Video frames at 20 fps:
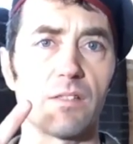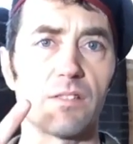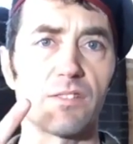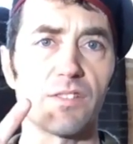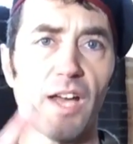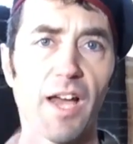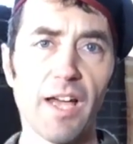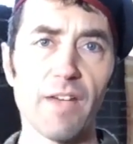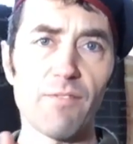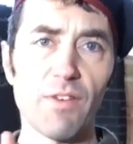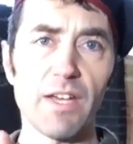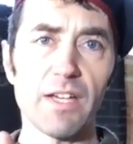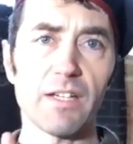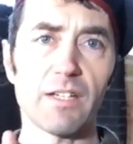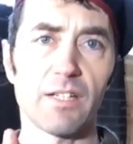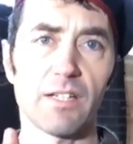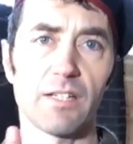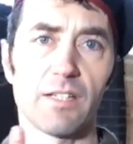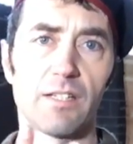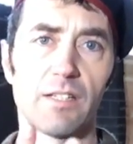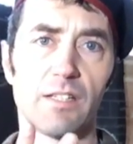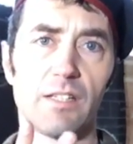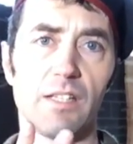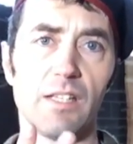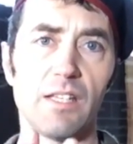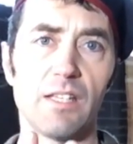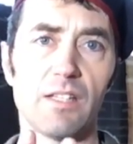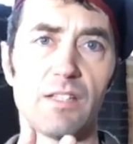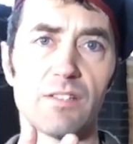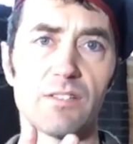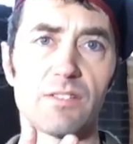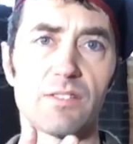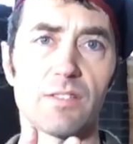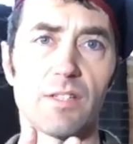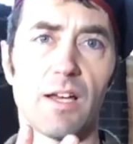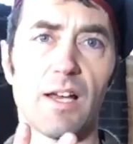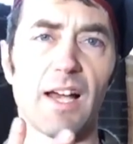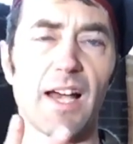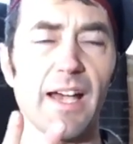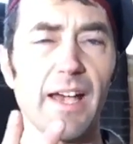Tyvek
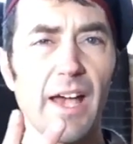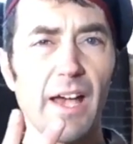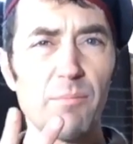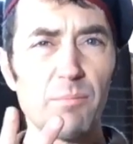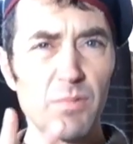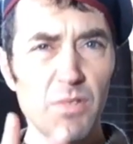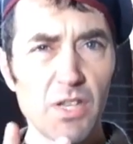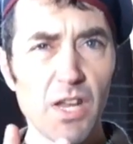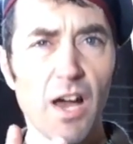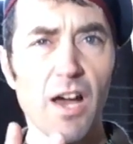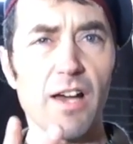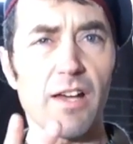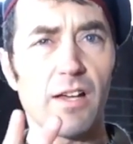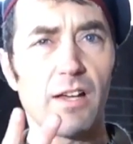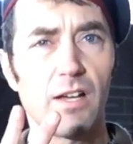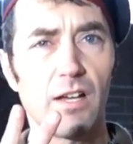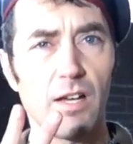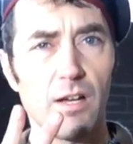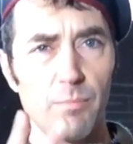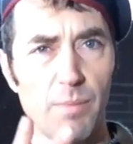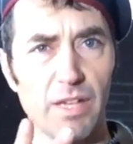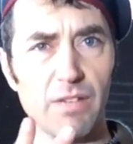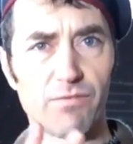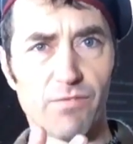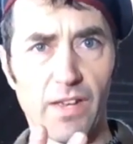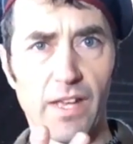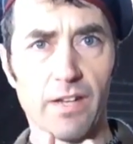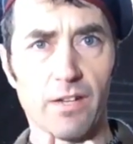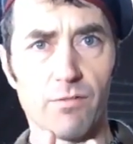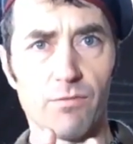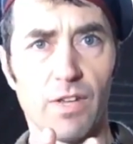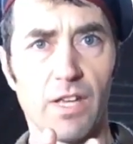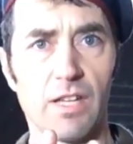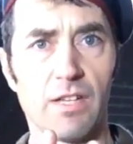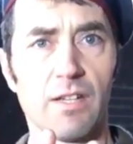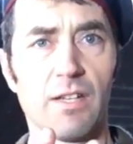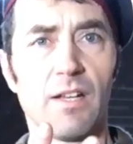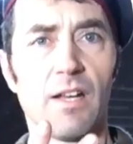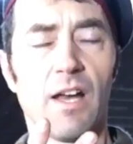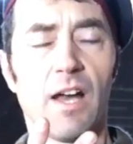I'm not a big fan of it,
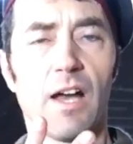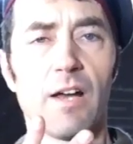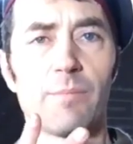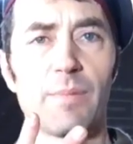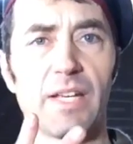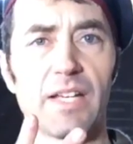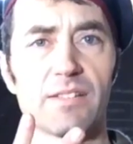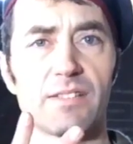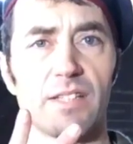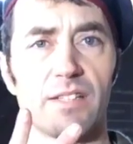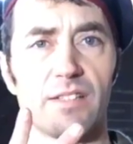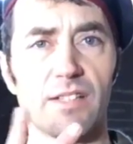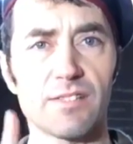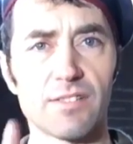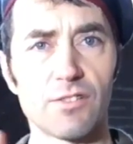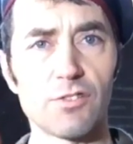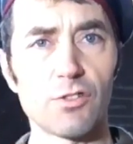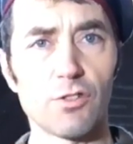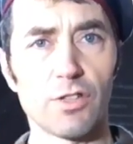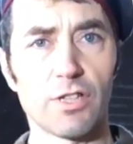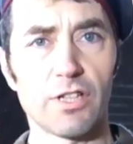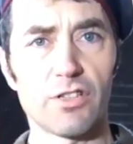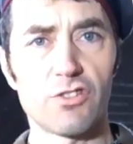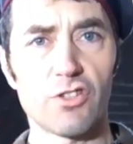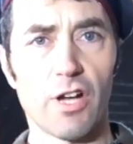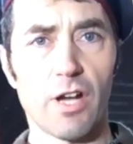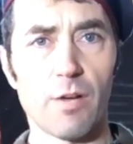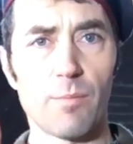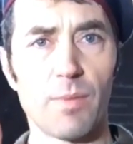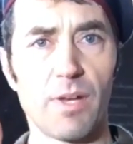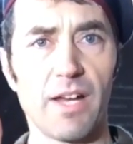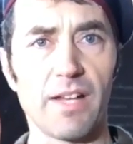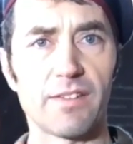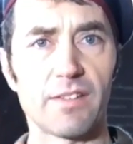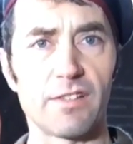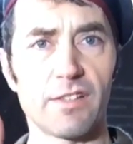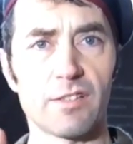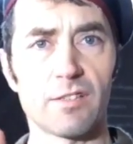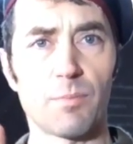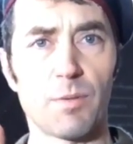because it doesn't do a good job at
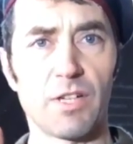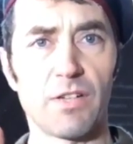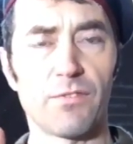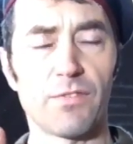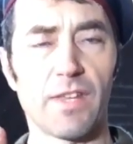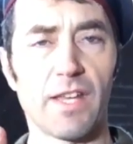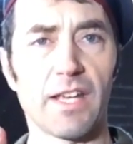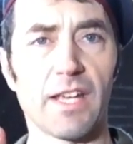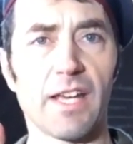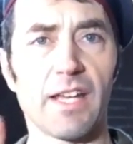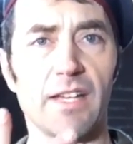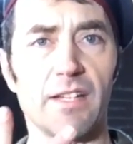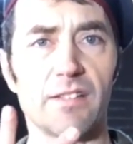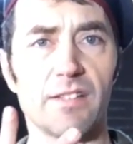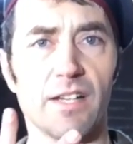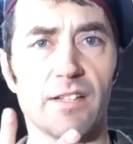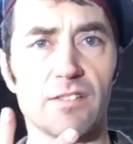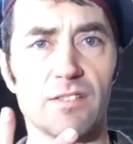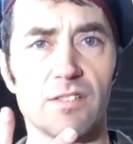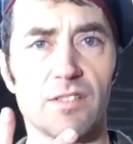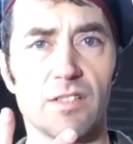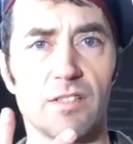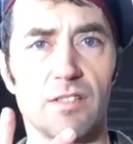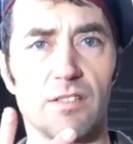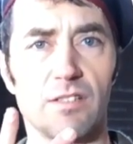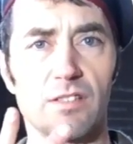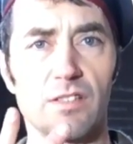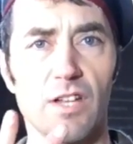the dissipative thing, and it tends to